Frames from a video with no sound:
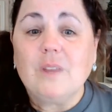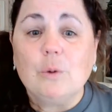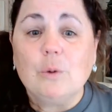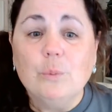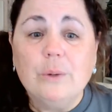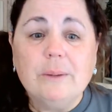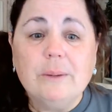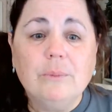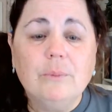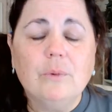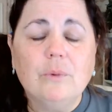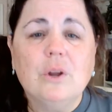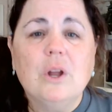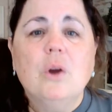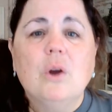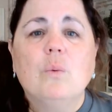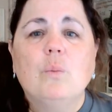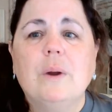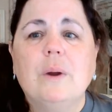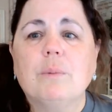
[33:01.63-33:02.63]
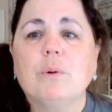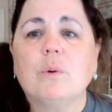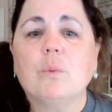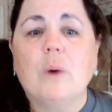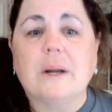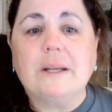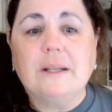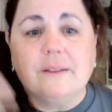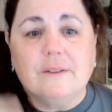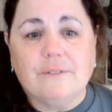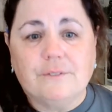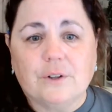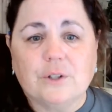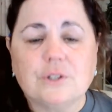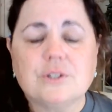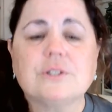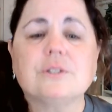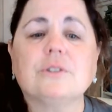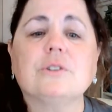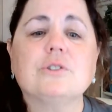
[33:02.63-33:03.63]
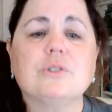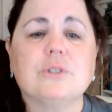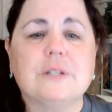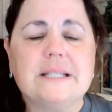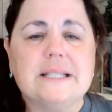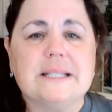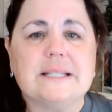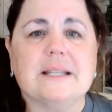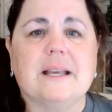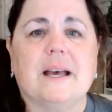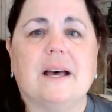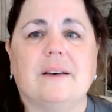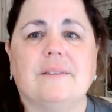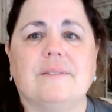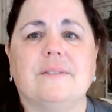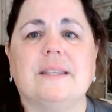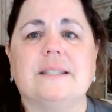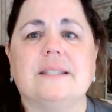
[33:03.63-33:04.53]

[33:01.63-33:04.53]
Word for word: we were one of the first surgeries of